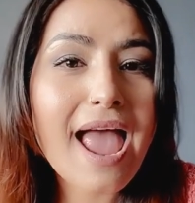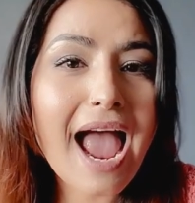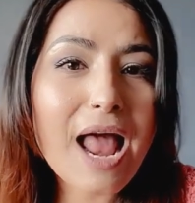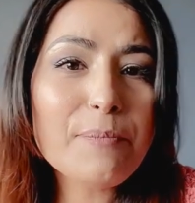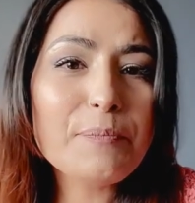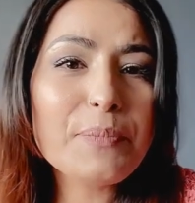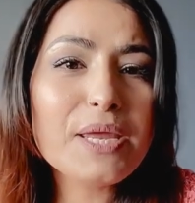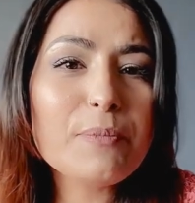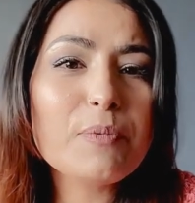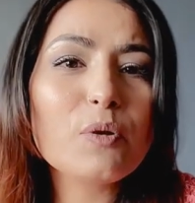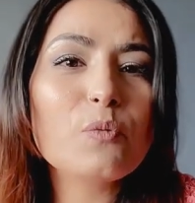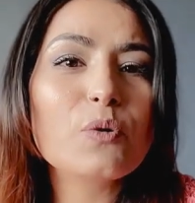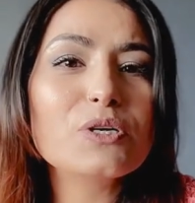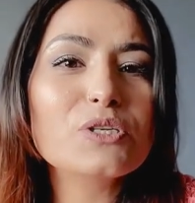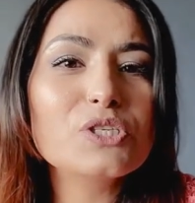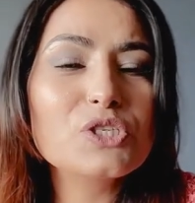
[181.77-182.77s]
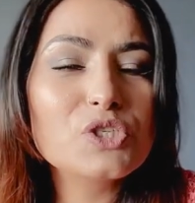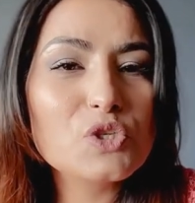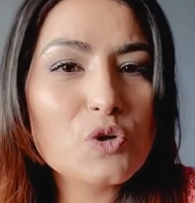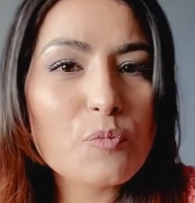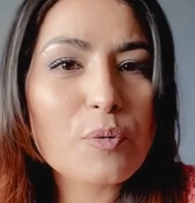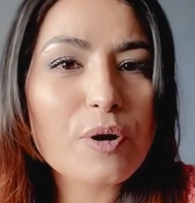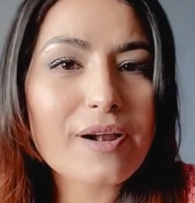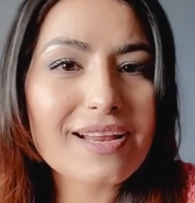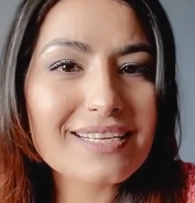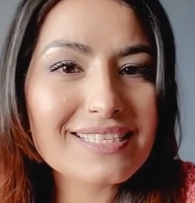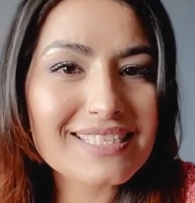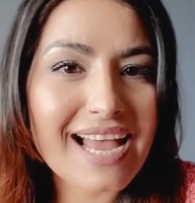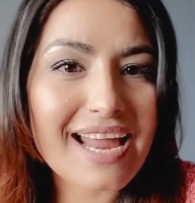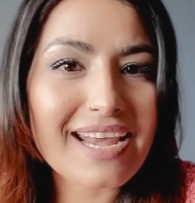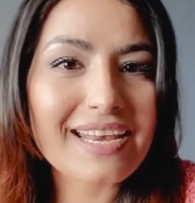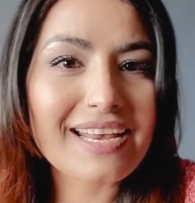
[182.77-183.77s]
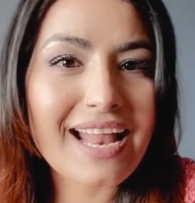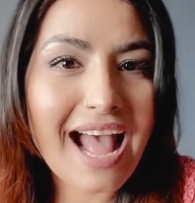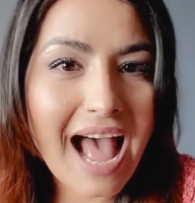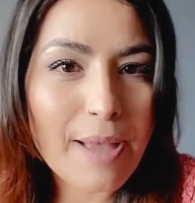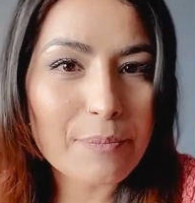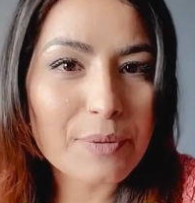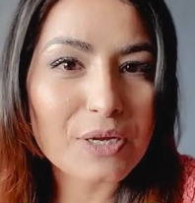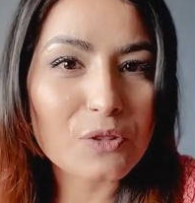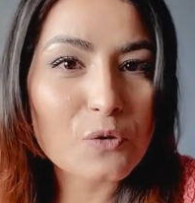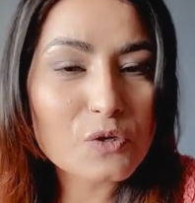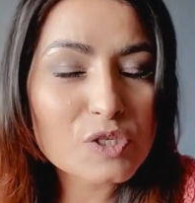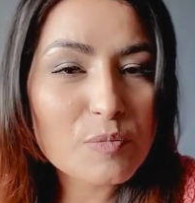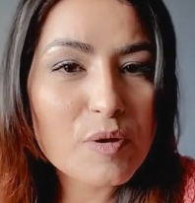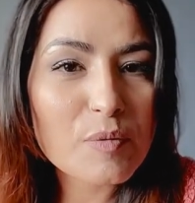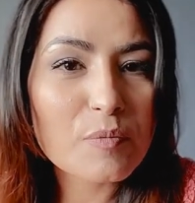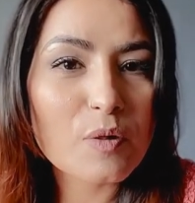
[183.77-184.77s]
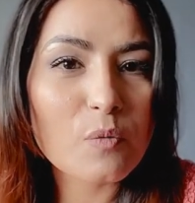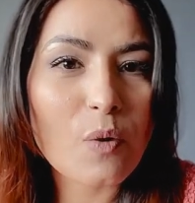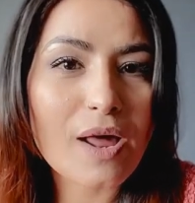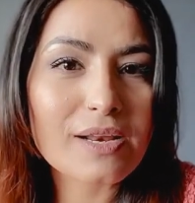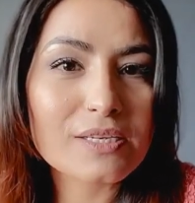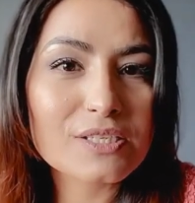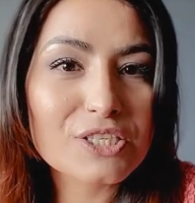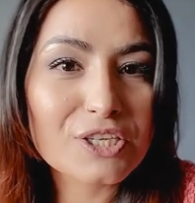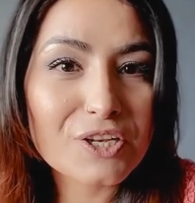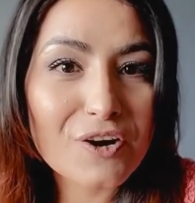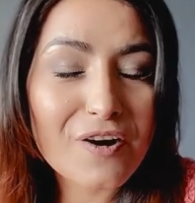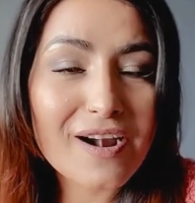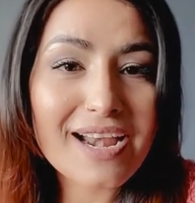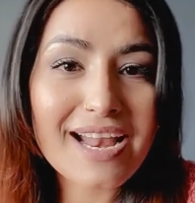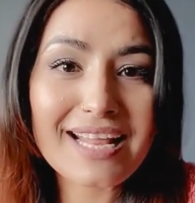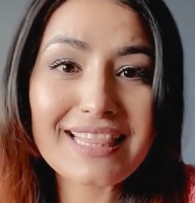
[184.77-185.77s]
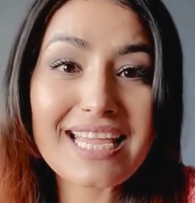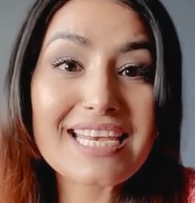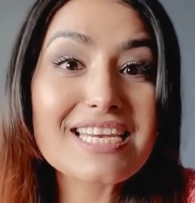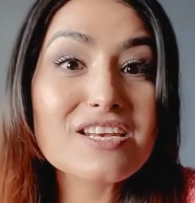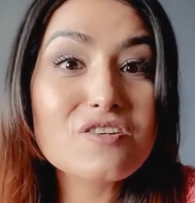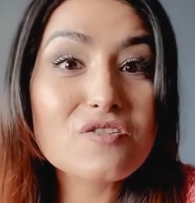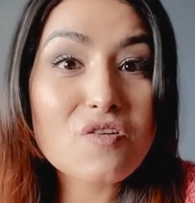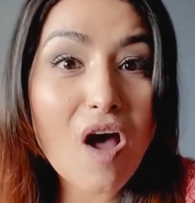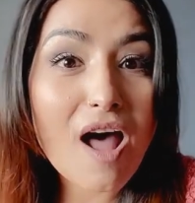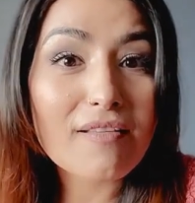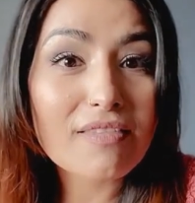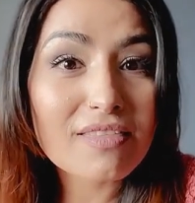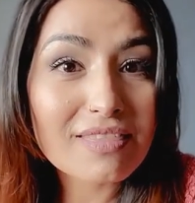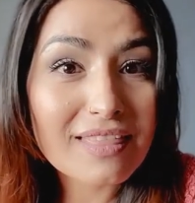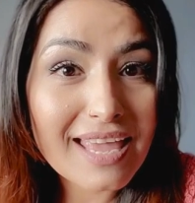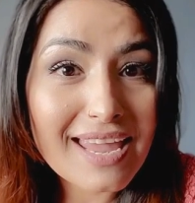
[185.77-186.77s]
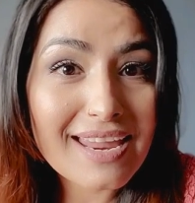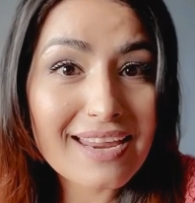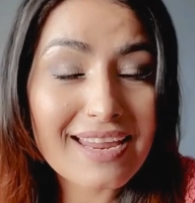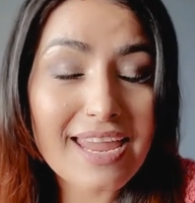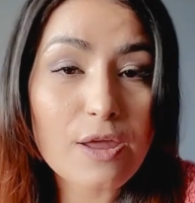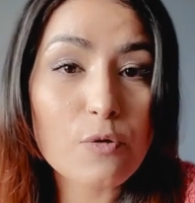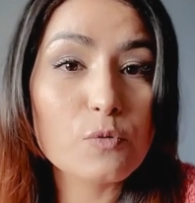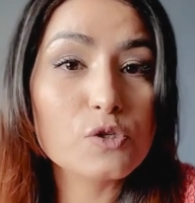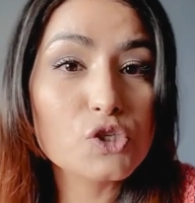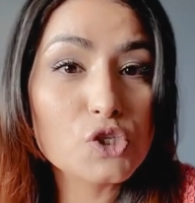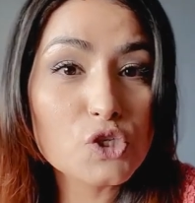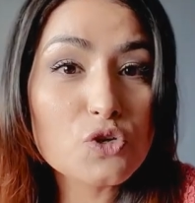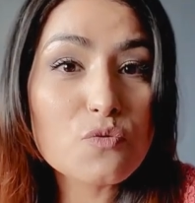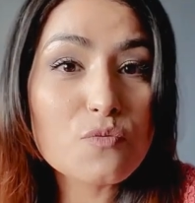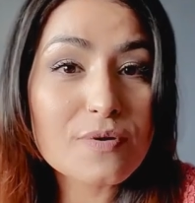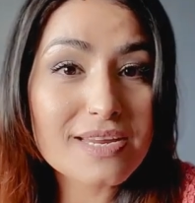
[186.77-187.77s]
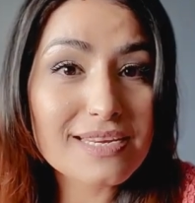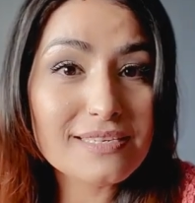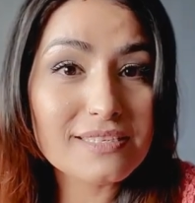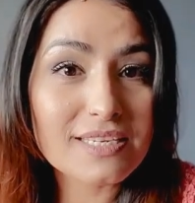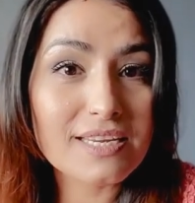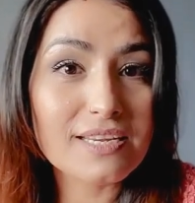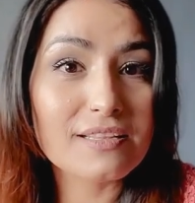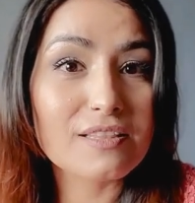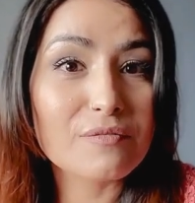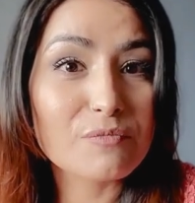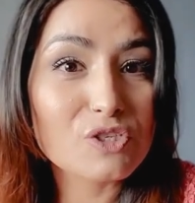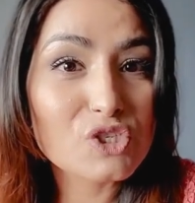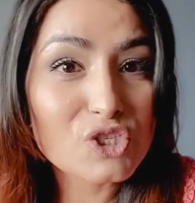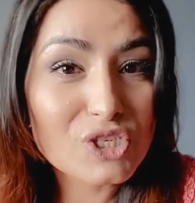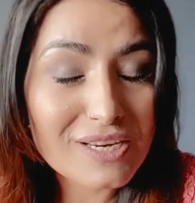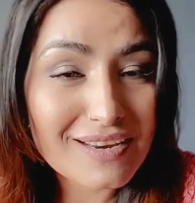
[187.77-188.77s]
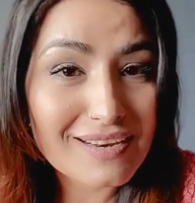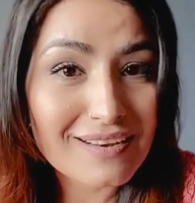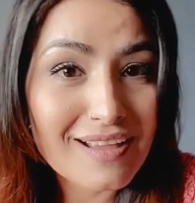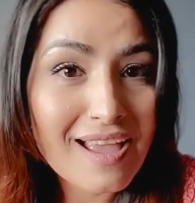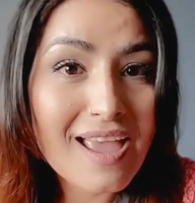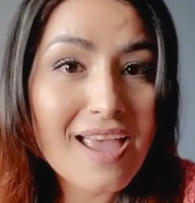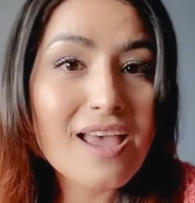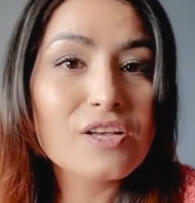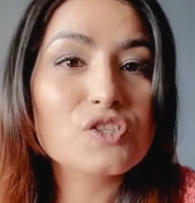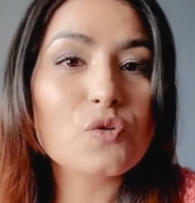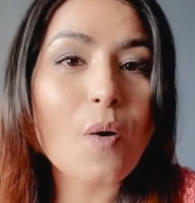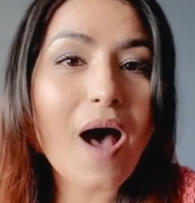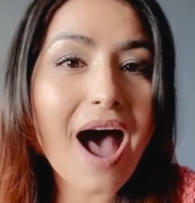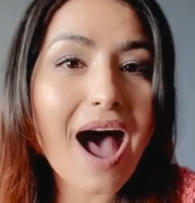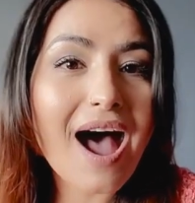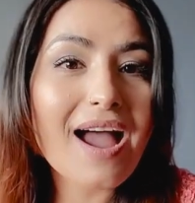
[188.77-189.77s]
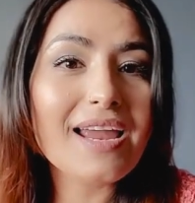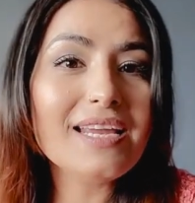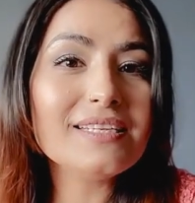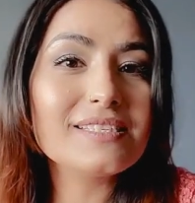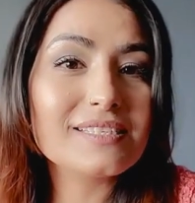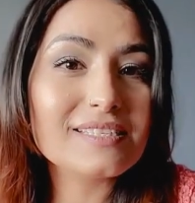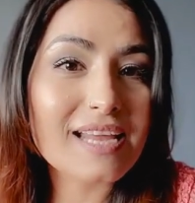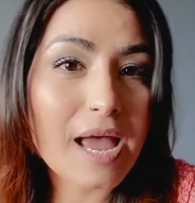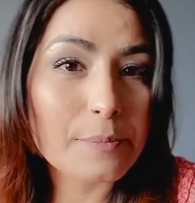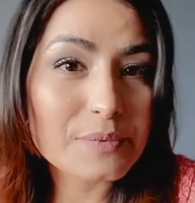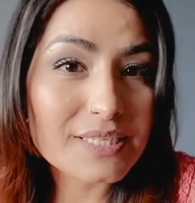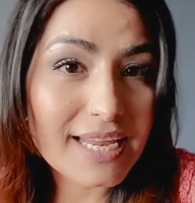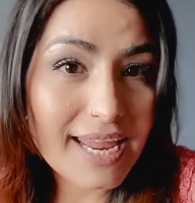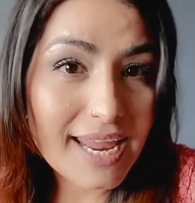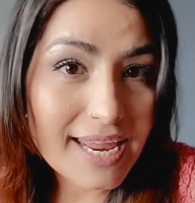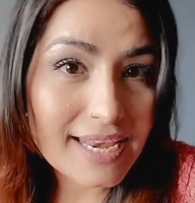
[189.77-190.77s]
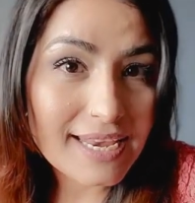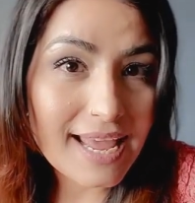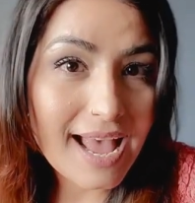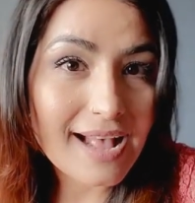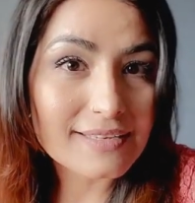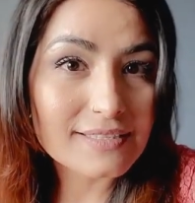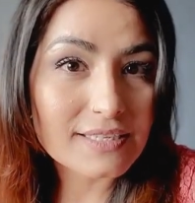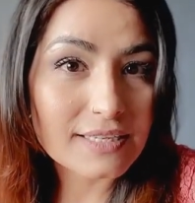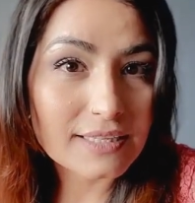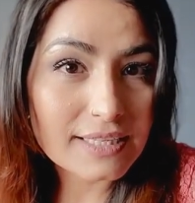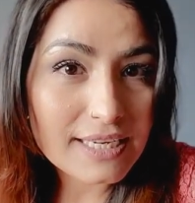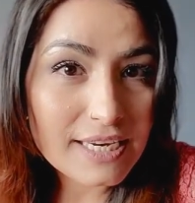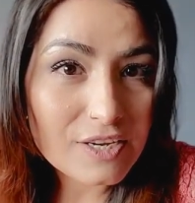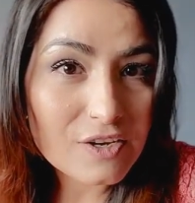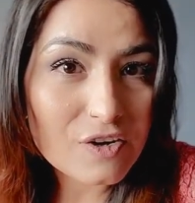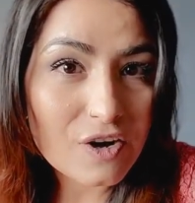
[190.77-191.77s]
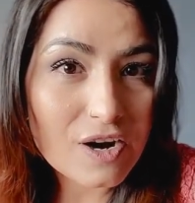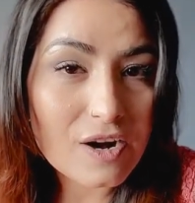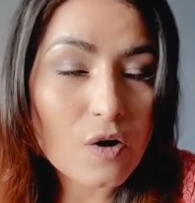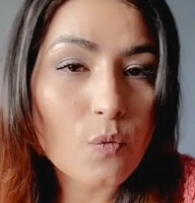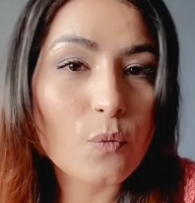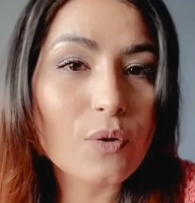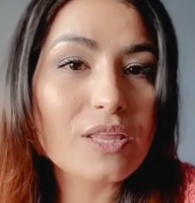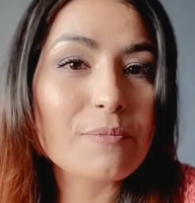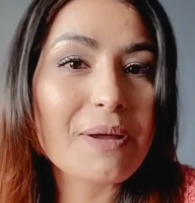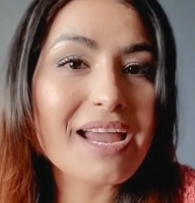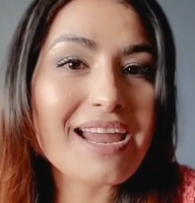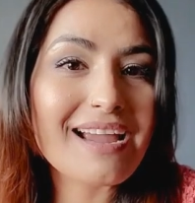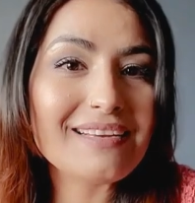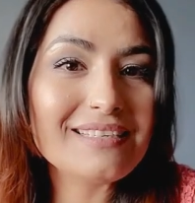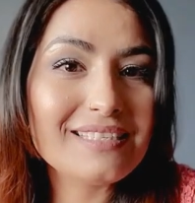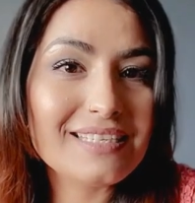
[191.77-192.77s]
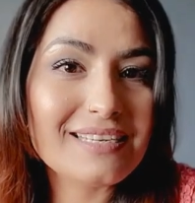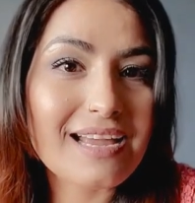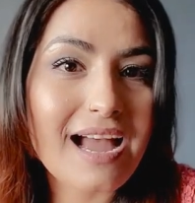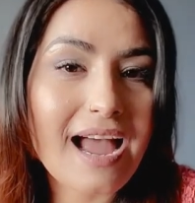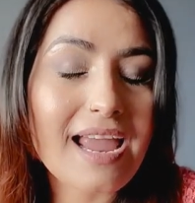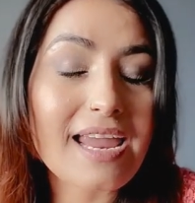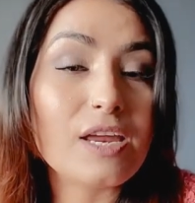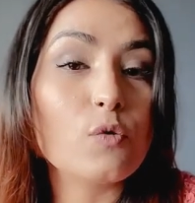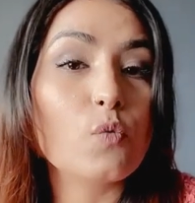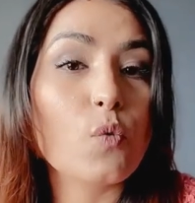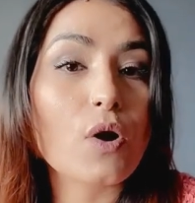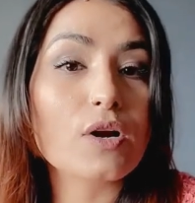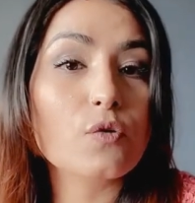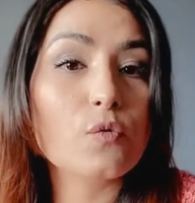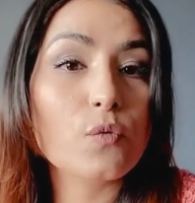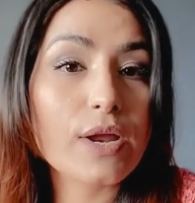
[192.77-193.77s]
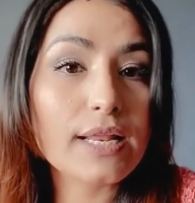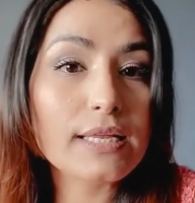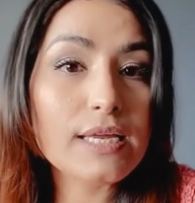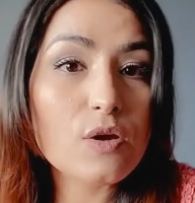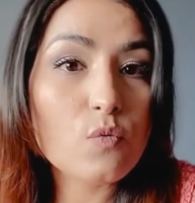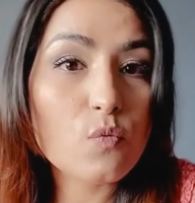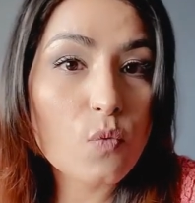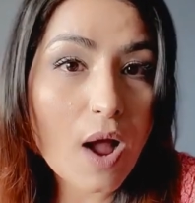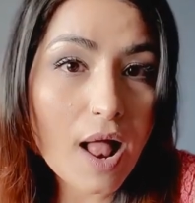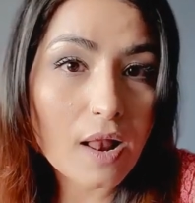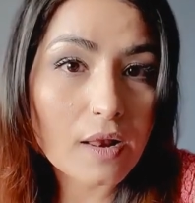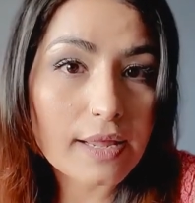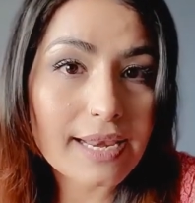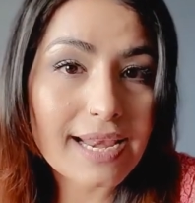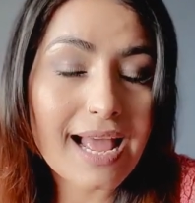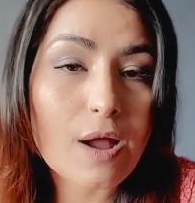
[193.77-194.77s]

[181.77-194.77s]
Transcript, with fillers: And people were super excited and happy. Those people wanted to learn and they did not think it was too easy in the machine. So I stepped in as a leader with my idea. It worked really well, and